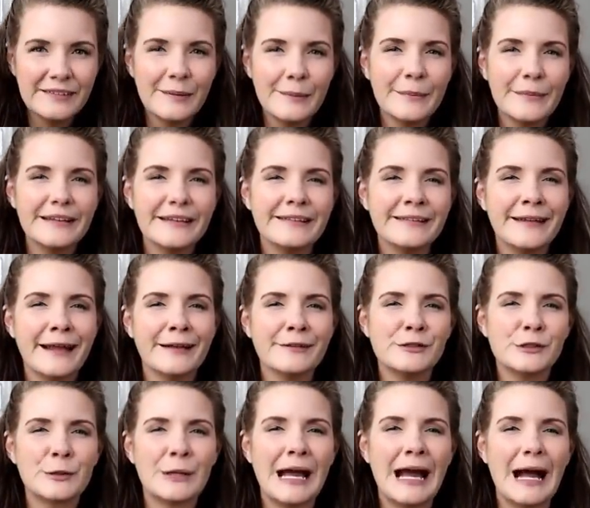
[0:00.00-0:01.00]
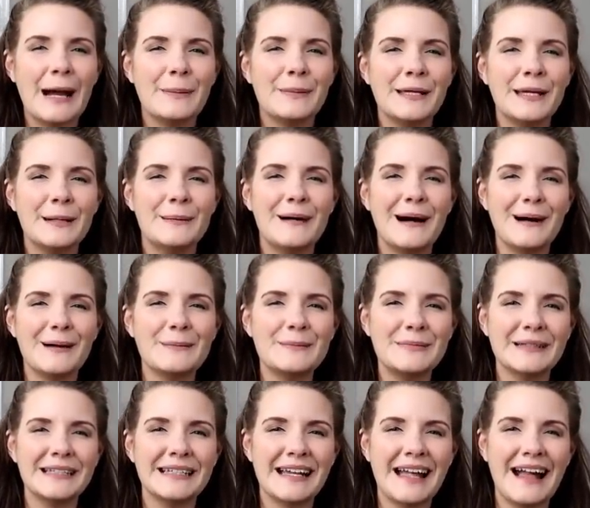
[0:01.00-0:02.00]
Somebody's not too happy
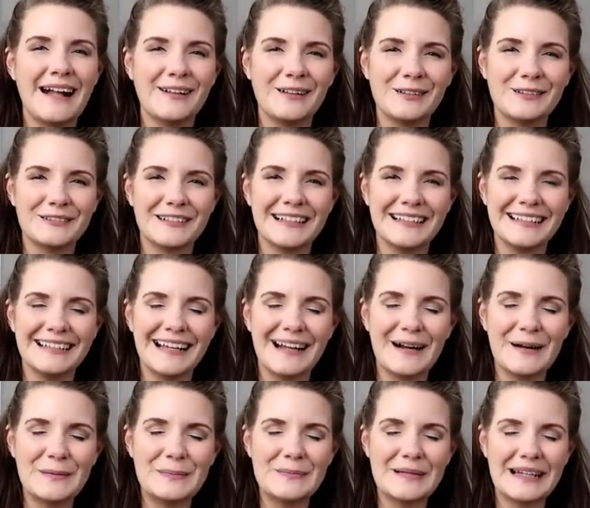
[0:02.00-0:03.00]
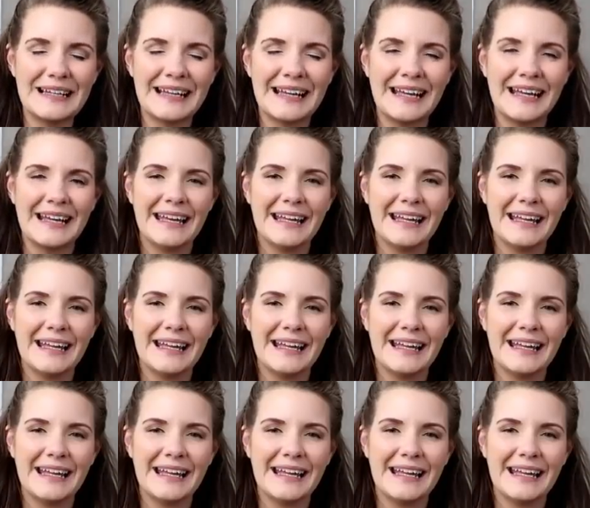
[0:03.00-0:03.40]
about being held right now, but